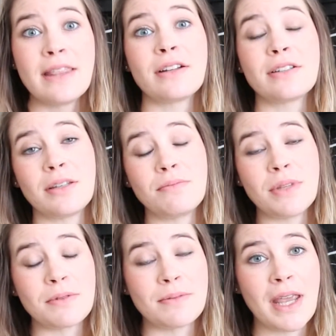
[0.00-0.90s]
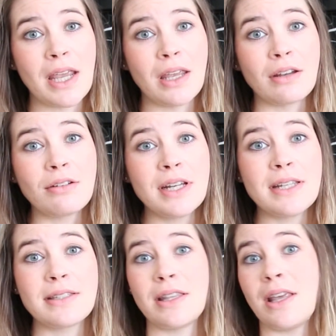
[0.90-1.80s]
their symptoms may
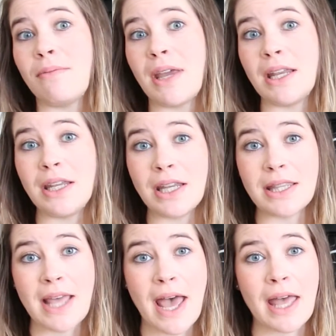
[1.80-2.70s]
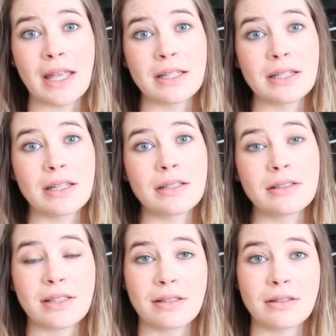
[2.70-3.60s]
increase and they may need
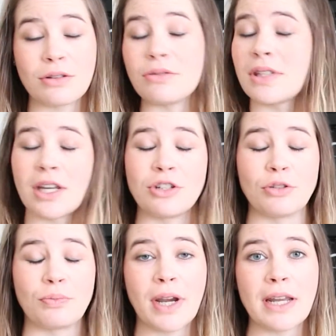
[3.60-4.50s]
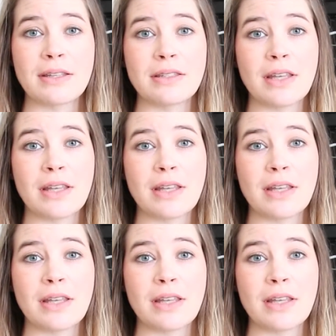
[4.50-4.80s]
those scheduled breaks to